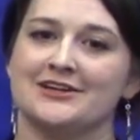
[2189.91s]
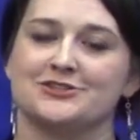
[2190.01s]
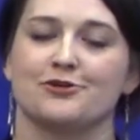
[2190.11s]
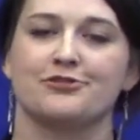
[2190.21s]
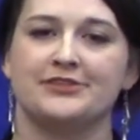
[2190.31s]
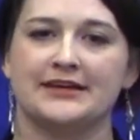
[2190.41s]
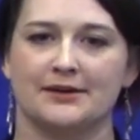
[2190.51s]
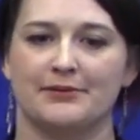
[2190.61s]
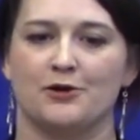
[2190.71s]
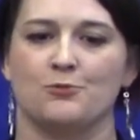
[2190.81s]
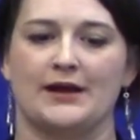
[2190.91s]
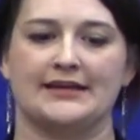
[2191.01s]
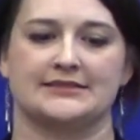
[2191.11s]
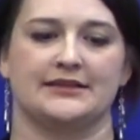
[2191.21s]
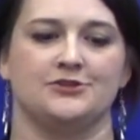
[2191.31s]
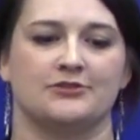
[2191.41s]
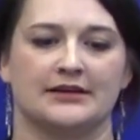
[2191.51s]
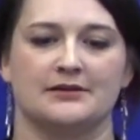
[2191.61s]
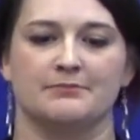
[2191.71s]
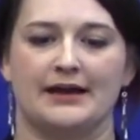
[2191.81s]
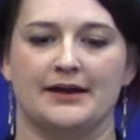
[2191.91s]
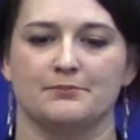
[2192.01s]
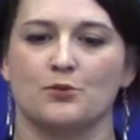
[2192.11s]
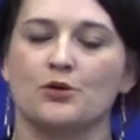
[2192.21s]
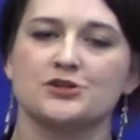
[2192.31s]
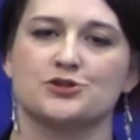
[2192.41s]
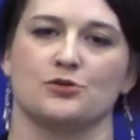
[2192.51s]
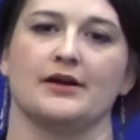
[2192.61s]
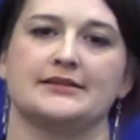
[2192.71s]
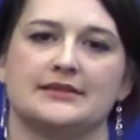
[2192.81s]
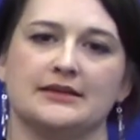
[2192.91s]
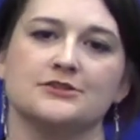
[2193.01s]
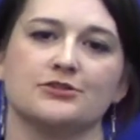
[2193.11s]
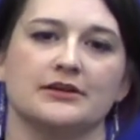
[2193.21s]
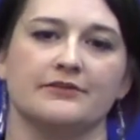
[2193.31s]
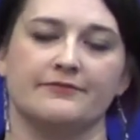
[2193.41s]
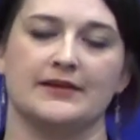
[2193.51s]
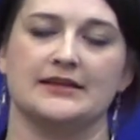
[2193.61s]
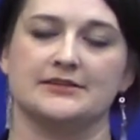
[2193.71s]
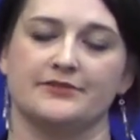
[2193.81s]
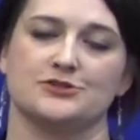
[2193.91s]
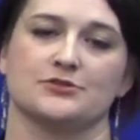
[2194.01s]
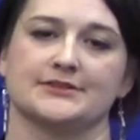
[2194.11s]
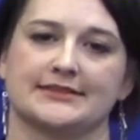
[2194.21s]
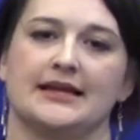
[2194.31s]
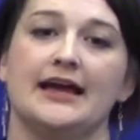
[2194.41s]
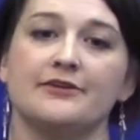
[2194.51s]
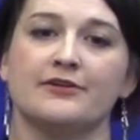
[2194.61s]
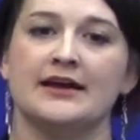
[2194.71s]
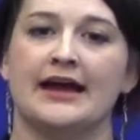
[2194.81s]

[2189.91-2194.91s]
So think about ways that you can embed more choice into an individual's life,